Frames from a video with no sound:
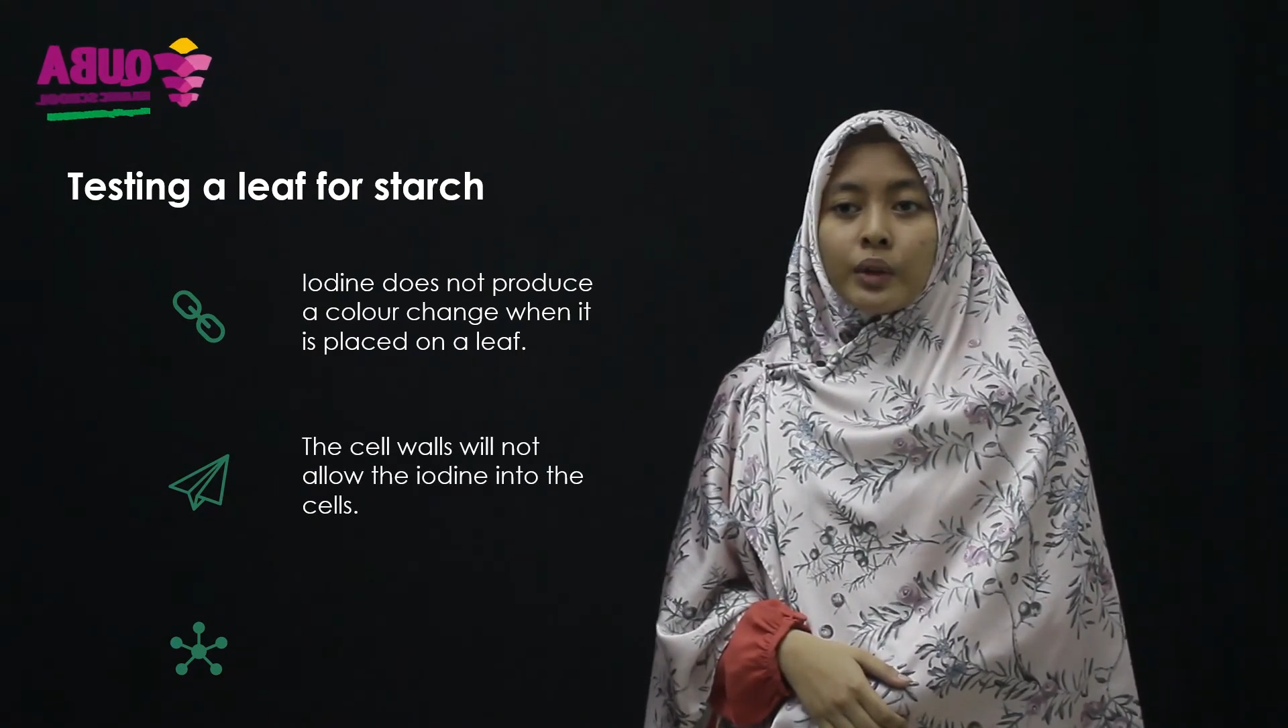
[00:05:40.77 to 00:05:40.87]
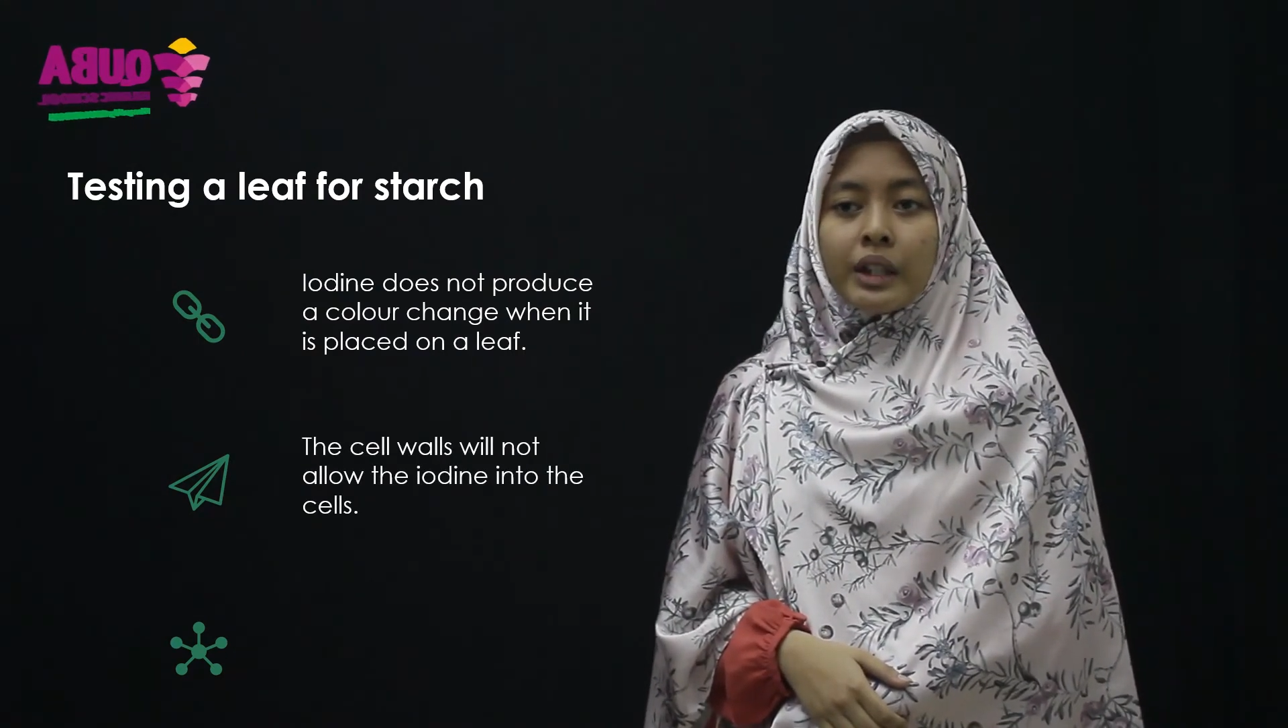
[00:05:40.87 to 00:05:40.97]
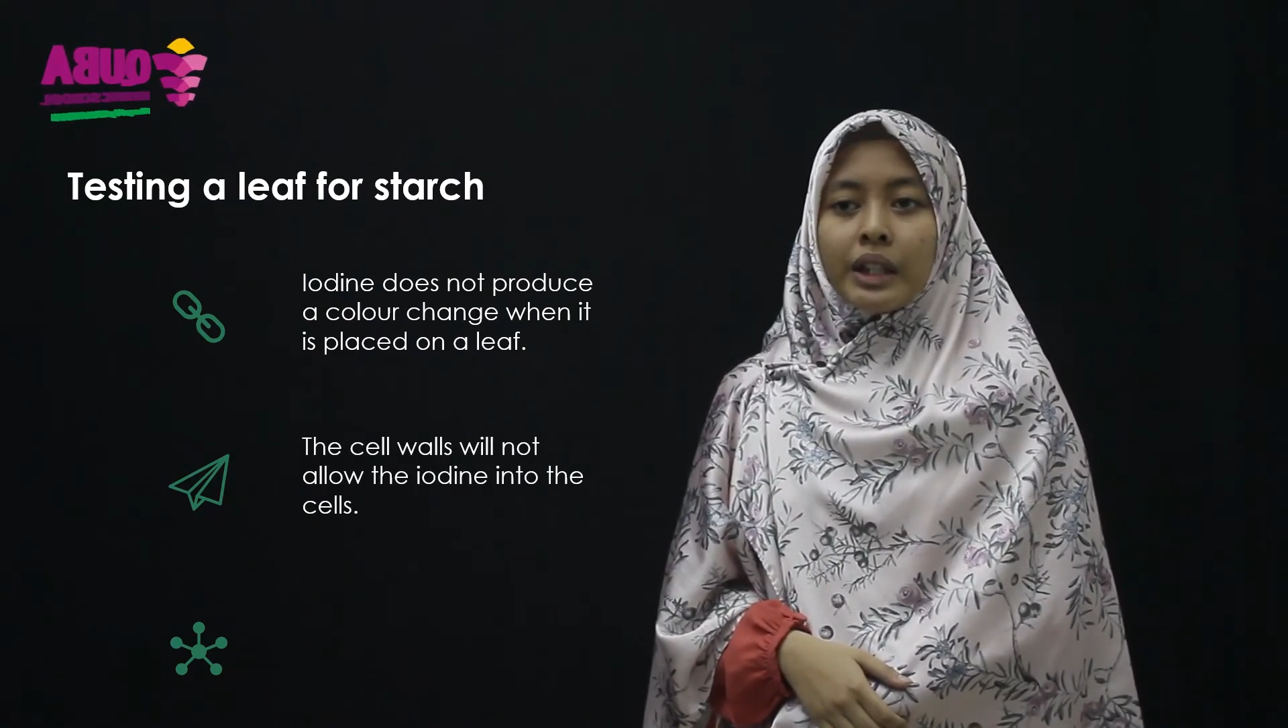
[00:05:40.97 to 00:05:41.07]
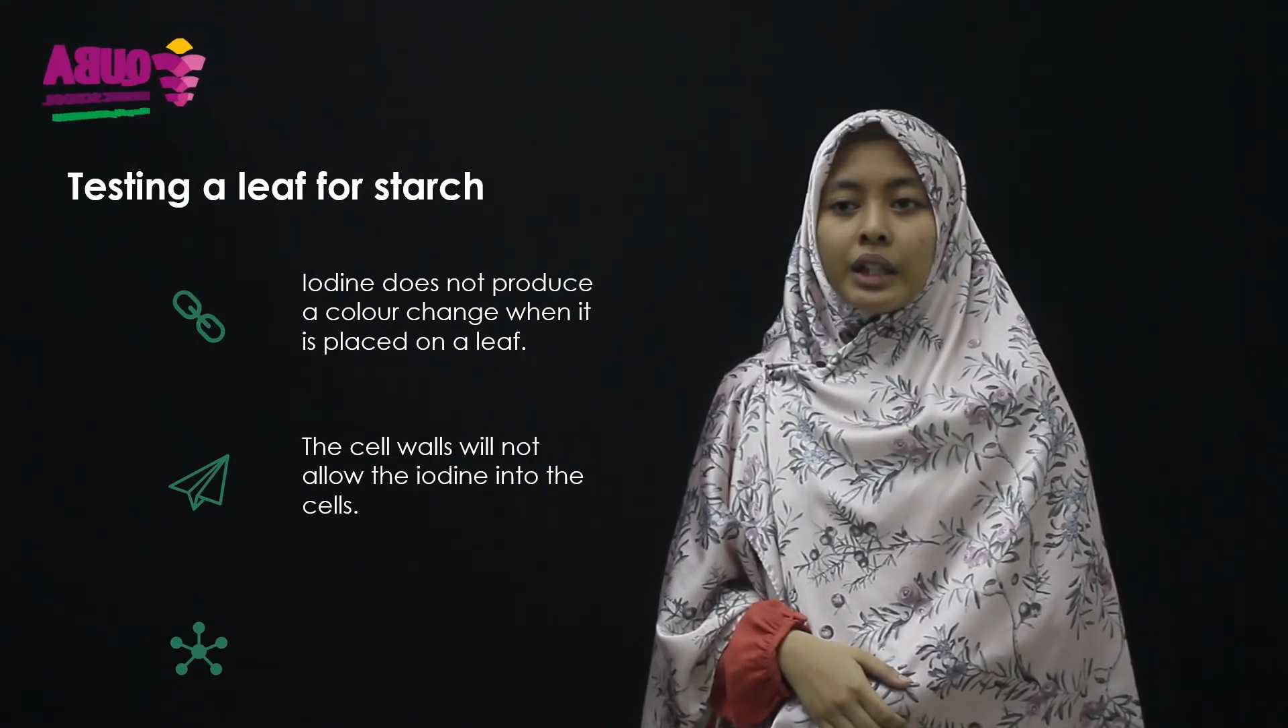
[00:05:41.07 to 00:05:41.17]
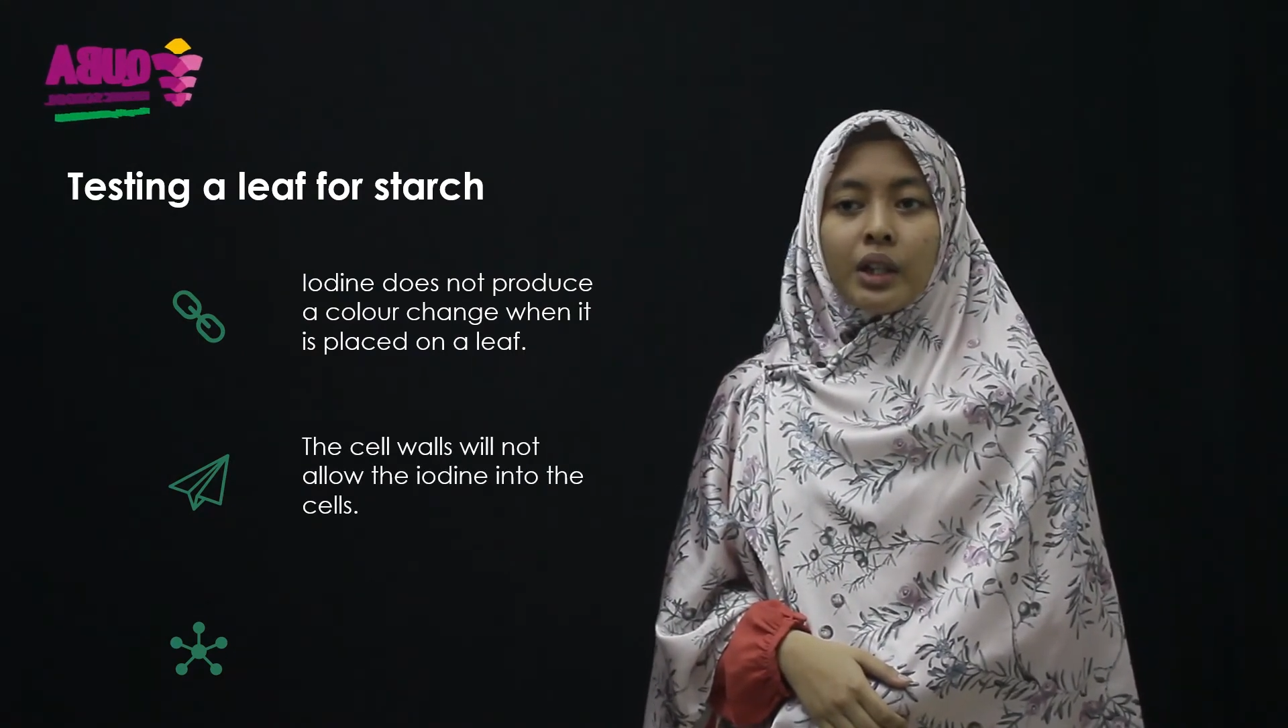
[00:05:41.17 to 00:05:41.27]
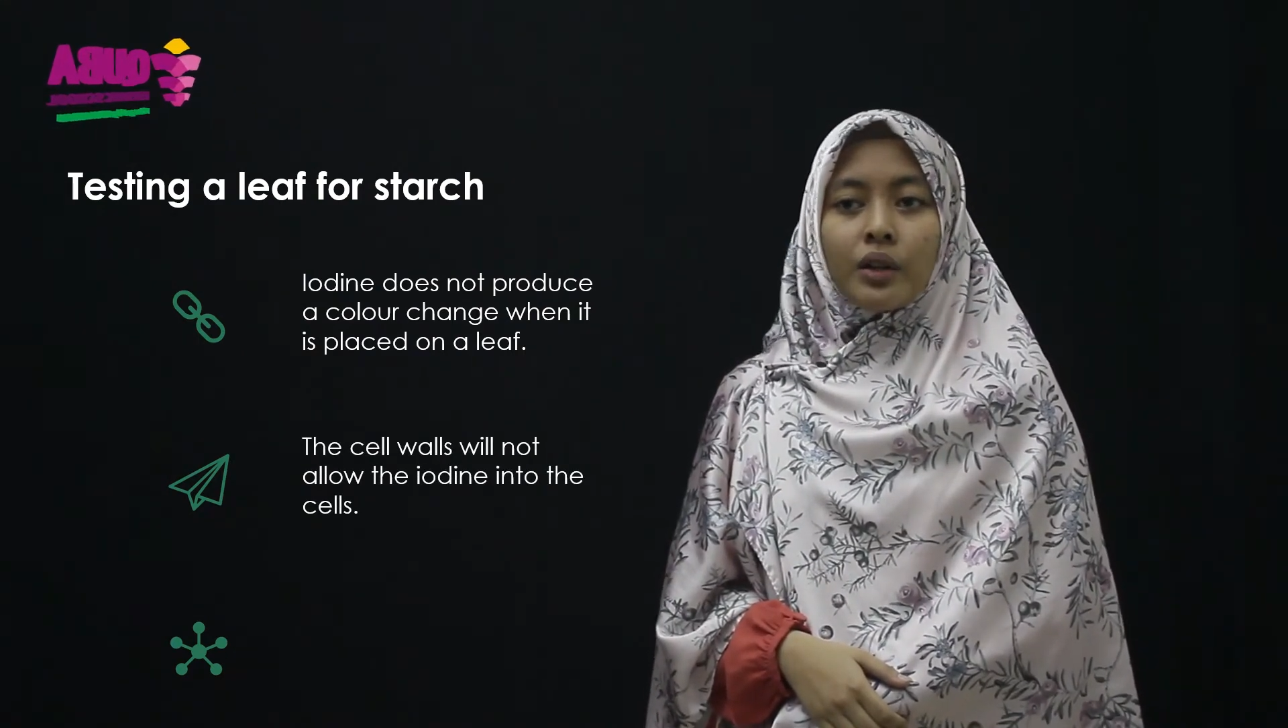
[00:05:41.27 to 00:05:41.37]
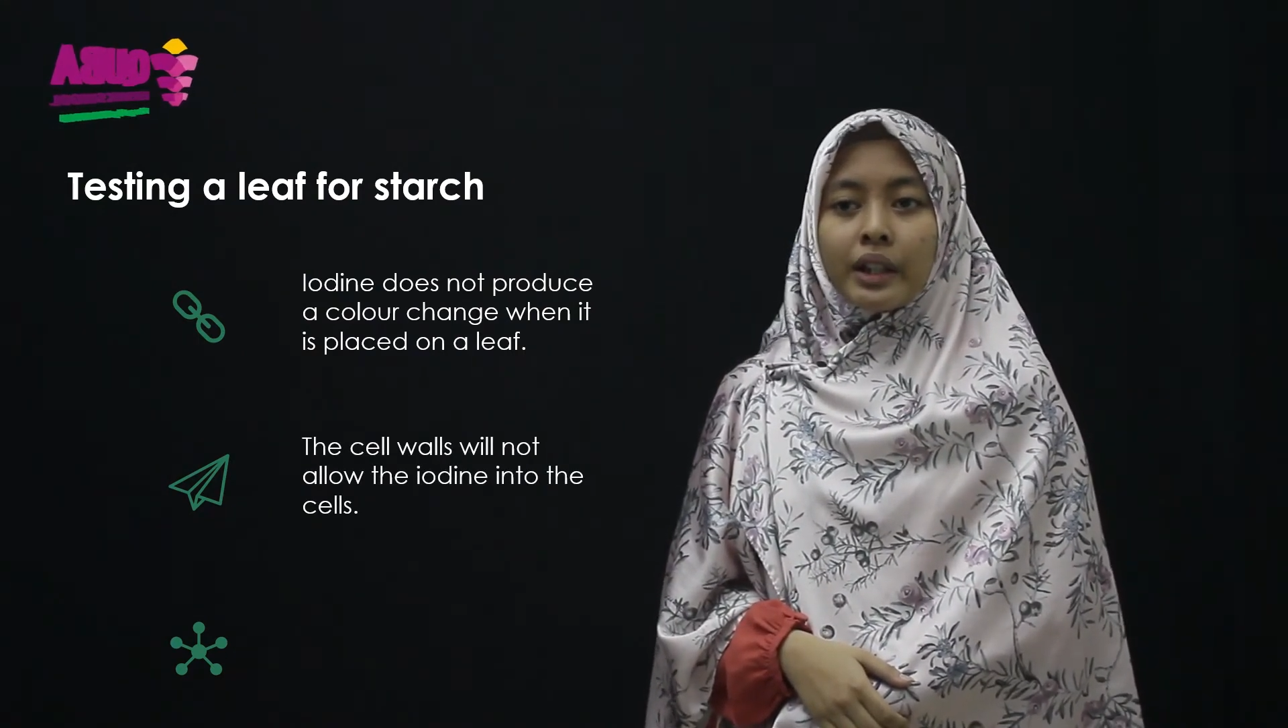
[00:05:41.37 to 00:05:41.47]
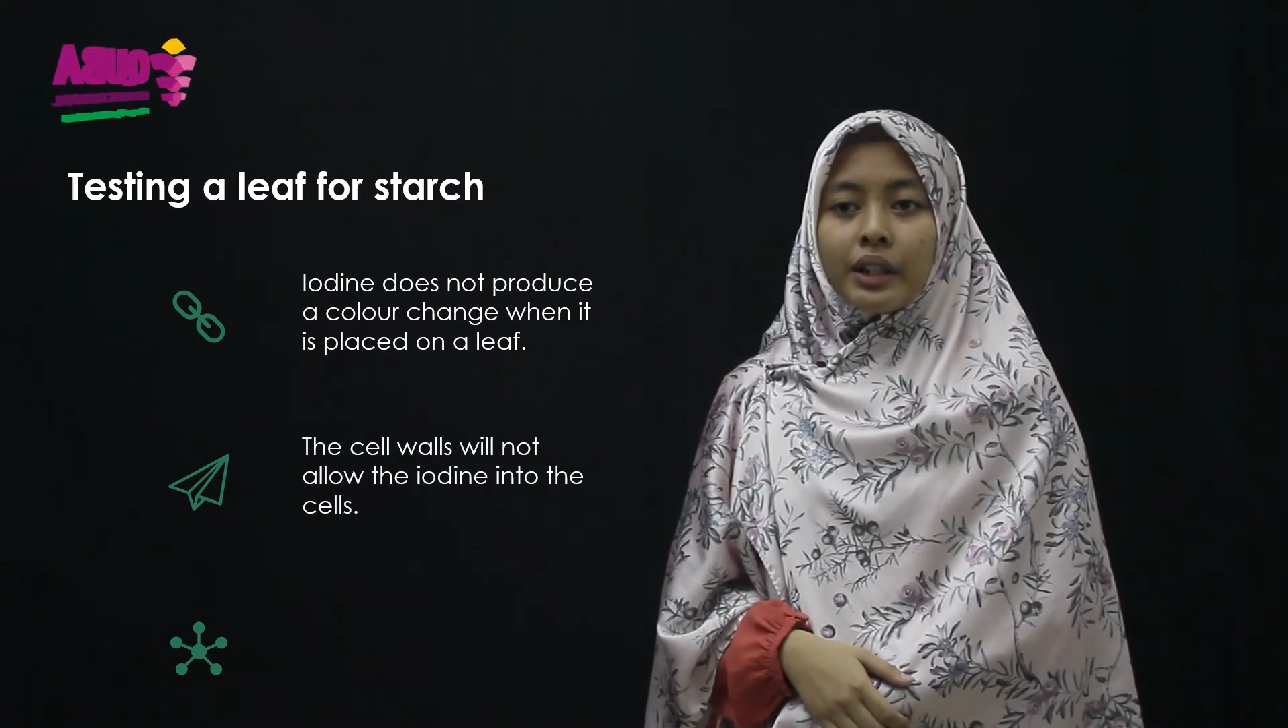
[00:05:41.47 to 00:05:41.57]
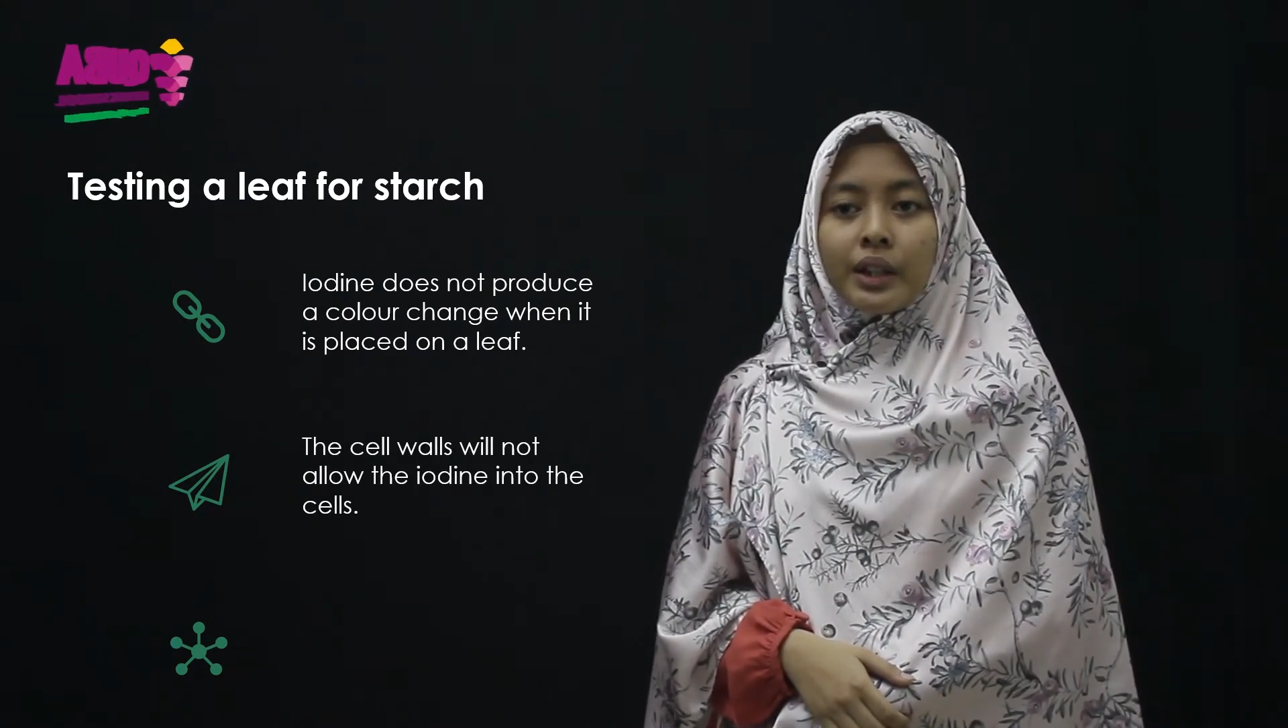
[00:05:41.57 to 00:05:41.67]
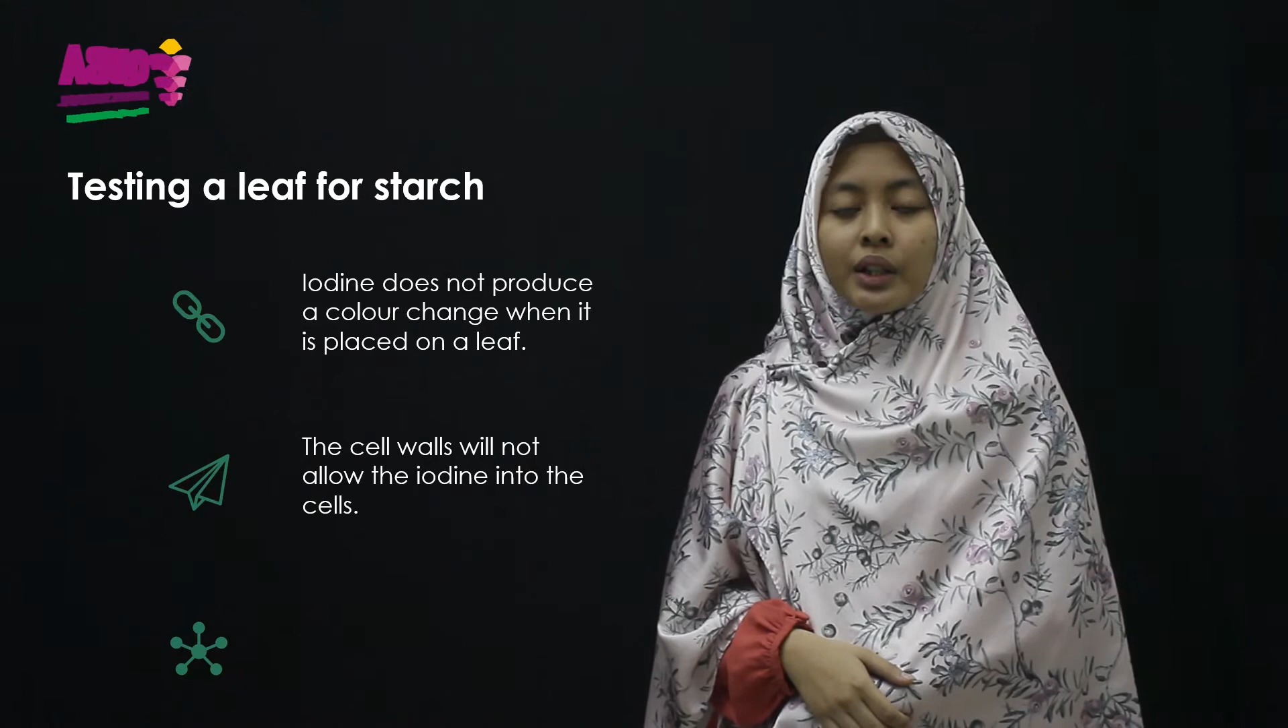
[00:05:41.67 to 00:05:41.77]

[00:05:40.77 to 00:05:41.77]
the iodine